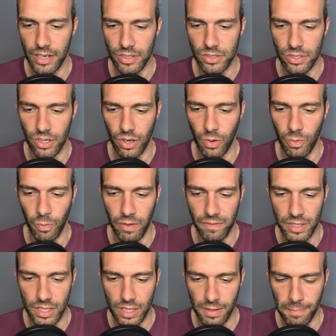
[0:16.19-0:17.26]
So we've
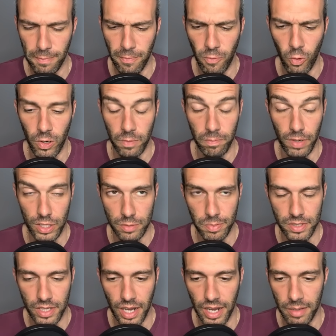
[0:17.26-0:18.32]
seen this before multiple
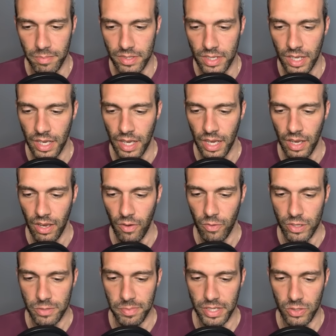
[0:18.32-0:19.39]
times,
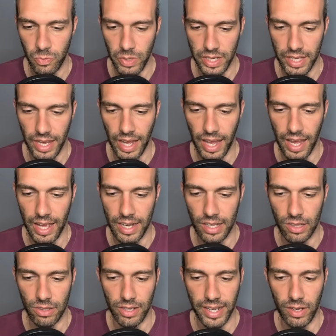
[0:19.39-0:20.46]
which means we can
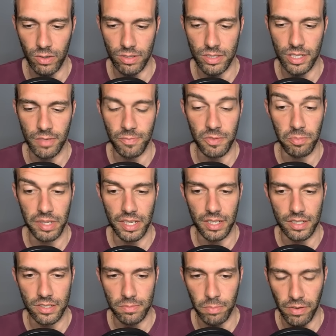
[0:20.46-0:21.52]
look at old teams
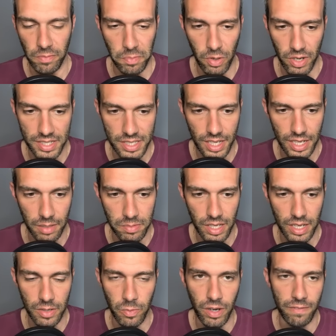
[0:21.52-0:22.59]
because PVPOKE has not updated
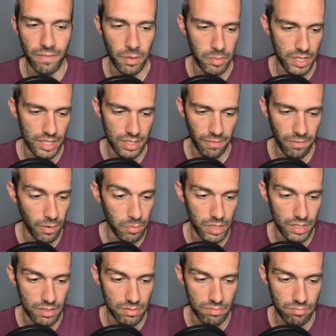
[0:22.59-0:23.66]
when I'm filming this. I'm filming
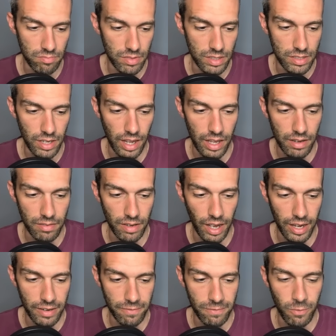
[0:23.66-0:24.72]
this
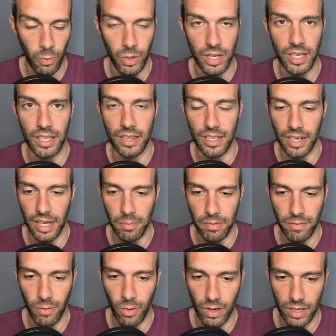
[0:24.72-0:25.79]
9:40 the night
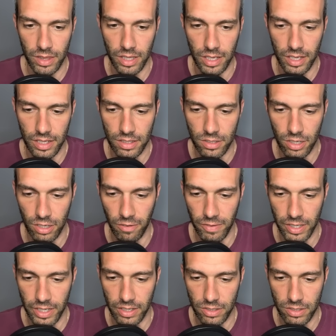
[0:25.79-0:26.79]
before the turnover here.